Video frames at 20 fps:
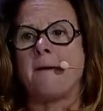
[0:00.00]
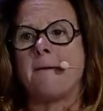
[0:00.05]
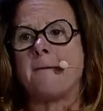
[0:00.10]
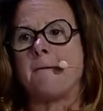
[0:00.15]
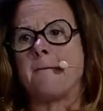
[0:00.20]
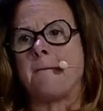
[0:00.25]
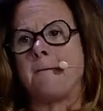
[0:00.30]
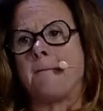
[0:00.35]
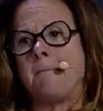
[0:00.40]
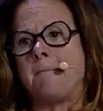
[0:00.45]

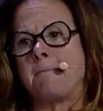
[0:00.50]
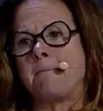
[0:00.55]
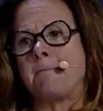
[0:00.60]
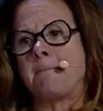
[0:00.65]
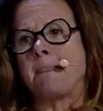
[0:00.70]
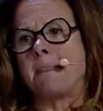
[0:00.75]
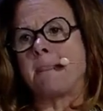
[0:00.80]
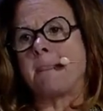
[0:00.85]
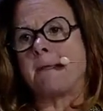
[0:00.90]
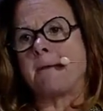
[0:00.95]

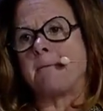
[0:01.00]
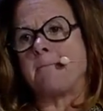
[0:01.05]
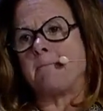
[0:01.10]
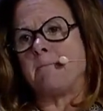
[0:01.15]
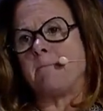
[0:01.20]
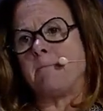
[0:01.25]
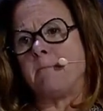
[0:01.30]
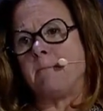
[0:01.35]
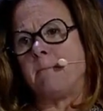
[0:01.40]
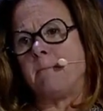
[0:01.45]

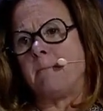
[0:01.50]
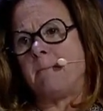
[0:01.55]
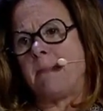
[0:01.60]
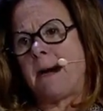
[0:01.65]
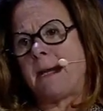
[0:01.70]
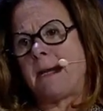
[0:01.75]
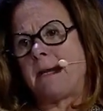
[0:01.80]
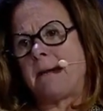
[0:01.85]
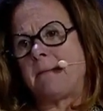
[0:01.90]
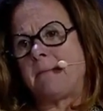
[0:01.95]

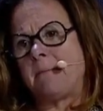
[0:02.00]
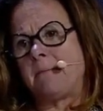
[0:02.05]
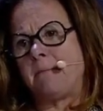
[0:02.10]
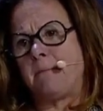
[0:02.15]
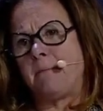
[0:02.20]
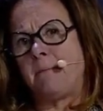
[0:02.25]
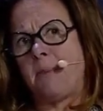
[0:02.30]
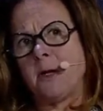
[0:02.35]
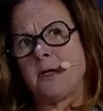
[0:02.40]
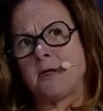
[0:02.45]
My
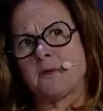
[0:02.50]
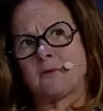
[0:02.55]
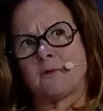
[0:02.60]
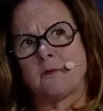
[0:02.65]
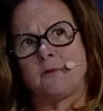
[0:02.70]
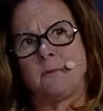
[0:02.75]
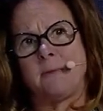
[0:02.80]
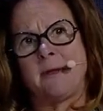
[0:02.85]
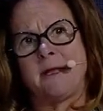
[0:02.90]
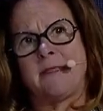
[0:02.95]
point
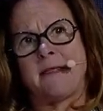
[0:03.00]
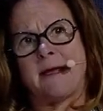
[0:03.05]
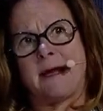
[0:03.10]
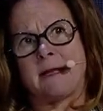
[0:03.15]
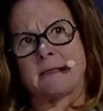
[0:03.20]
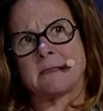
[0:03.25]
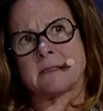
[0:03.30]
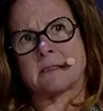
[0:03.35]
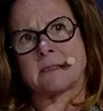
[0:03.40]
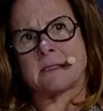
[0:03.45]
would be
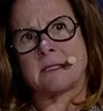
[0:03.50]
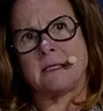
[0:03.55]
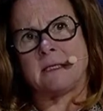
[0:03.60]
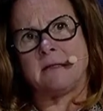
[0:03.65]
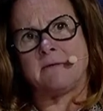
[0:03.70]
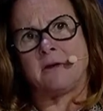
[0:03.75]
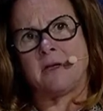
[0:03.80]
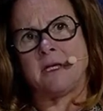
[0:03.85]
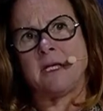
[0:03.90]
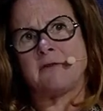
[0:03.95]
that
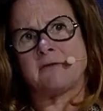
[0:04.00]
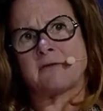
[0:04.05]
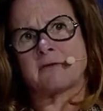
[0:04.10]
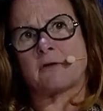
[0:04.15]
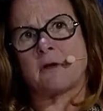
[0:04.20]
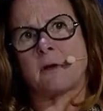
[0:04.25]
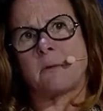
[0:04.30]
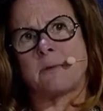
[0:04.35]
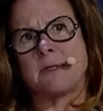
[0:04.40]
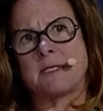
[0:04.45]
even if
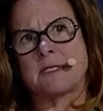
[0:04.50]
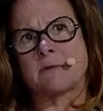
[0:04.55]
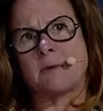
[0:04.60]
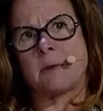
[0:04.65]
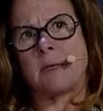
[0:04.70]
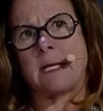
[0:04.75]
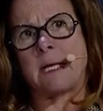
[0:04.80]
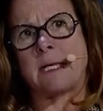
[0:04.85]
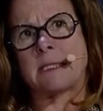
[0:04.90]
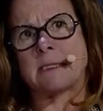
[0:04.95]
Trump is
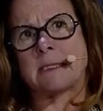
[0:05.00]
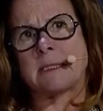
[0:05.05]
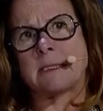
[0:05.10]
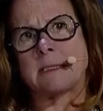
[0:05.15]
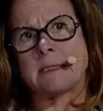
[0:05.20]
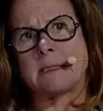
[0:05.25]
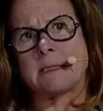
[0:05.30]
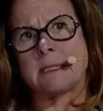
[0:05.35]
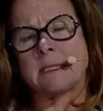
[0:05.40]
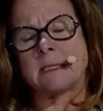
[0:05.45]

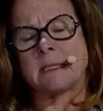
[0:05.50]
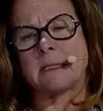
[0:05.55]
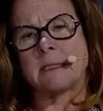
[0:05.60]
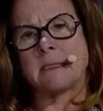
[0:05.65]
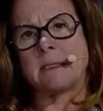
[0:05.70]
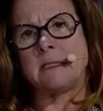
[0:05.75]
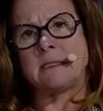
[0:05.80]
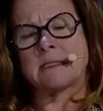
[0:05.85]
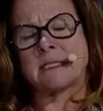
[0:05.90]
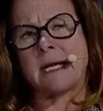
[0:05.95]
elected,
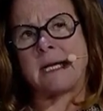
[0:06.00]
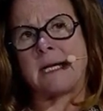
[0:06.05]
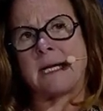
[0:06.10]
is